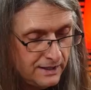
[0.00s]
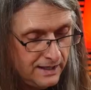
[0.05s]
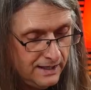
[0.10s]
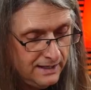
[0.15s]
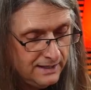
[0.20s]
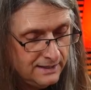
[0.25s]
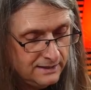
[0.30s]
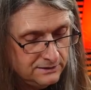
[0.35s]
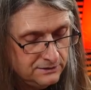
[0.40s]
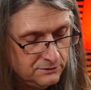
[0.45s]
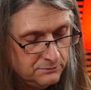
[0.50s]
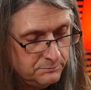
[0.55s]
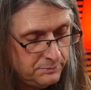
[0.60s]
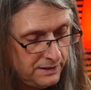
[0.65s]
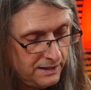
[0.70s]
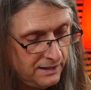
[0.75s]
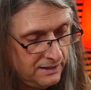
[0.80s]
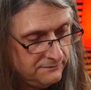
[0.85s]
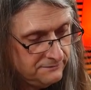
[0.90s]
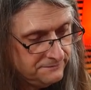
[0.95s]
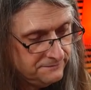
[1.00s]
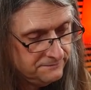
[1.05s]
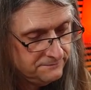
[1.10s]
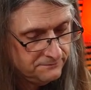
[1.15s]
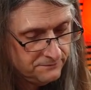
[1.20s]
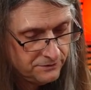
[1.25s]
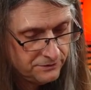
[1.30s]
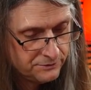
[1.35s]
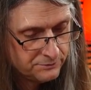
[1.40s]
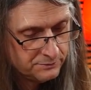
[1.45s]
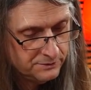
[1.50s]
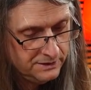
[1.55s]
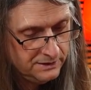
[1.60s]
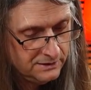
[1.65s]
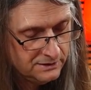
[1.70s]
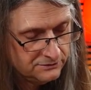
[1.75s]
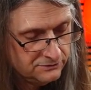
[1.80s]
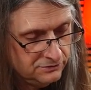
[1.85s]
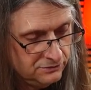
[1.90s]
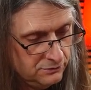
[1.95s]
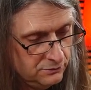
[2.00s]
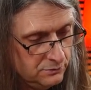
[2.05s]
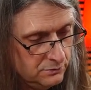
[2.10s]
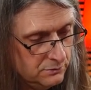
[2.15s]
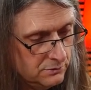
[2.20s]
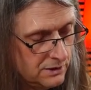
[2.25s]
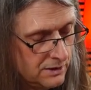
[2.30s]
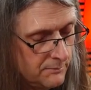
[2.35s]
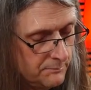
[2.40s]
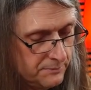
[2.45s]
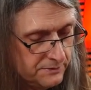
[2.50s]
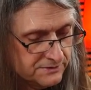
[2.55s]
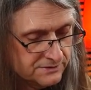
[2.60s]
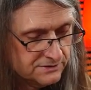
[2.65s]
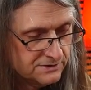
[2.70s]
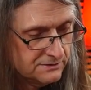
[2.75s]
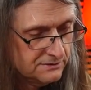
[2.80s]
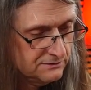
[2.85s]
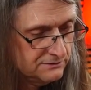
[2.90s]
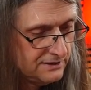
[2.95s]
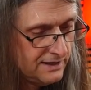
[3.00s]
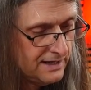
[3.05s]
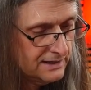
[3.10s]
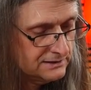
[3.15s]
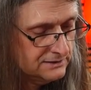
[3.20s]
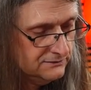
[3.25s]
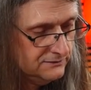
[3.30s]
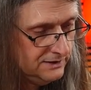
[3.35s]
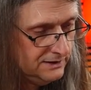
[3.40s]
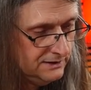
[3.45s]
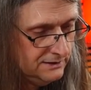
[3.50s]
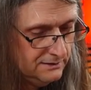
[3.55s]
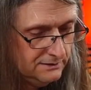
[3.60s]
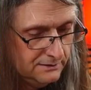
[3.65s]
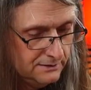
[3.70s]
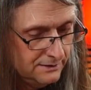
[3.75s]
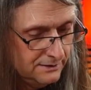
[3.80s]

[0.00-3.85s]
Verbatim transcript: ahead, you pay three, a two compass to, to activate it.